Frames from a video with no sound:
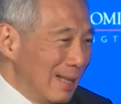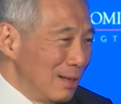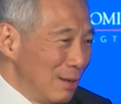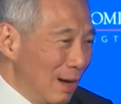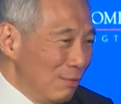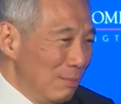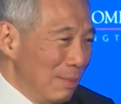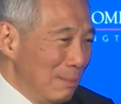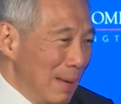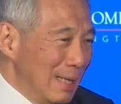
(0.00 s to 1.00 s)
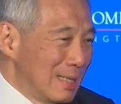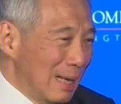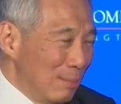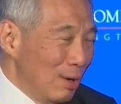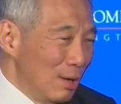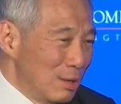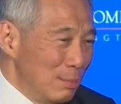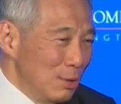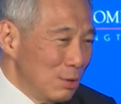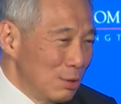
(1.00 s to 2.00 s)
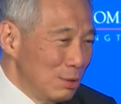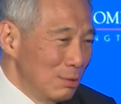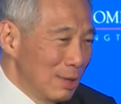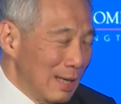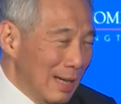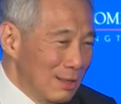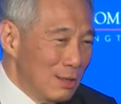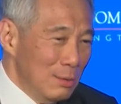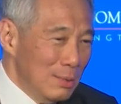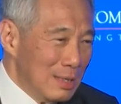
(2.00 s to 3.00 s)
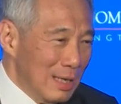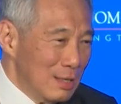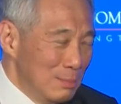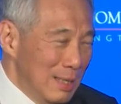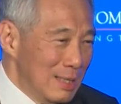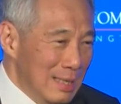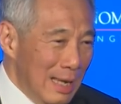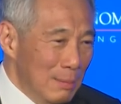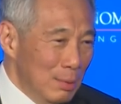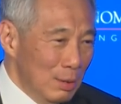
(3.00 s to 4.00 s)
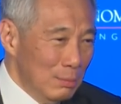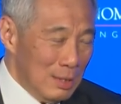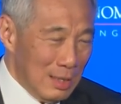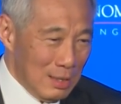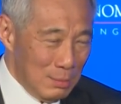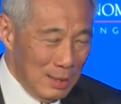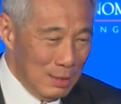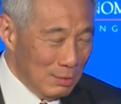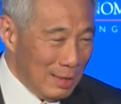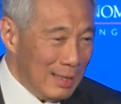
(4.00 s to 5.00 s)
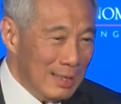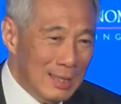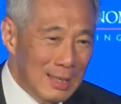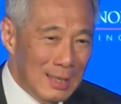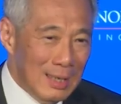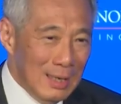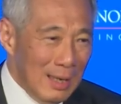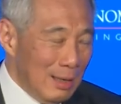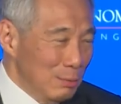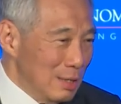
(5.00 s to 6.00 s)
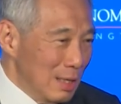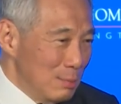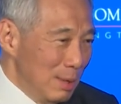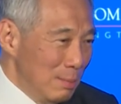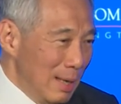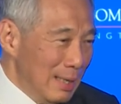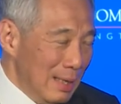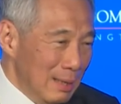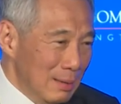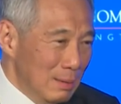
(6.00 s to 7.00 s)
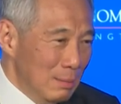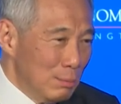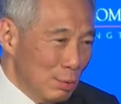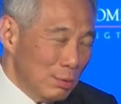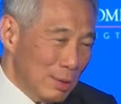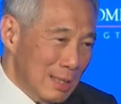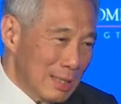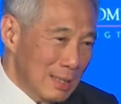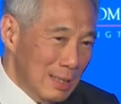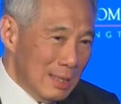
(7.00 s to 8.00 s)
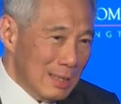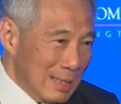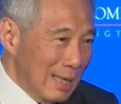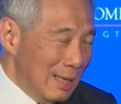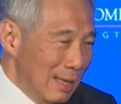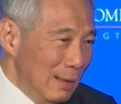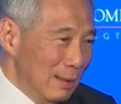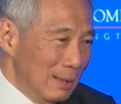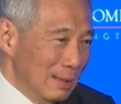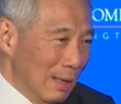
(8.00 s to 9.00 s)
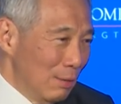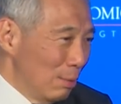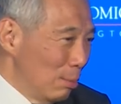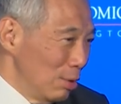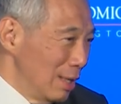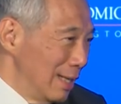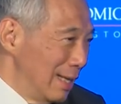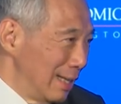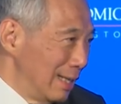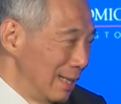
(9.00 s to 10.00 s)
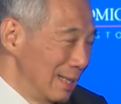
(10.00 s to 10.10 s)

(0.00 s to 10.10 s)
you have made some contribution to a country which has been stable, which has been united, and which has been making progress steadily now for more than a decade.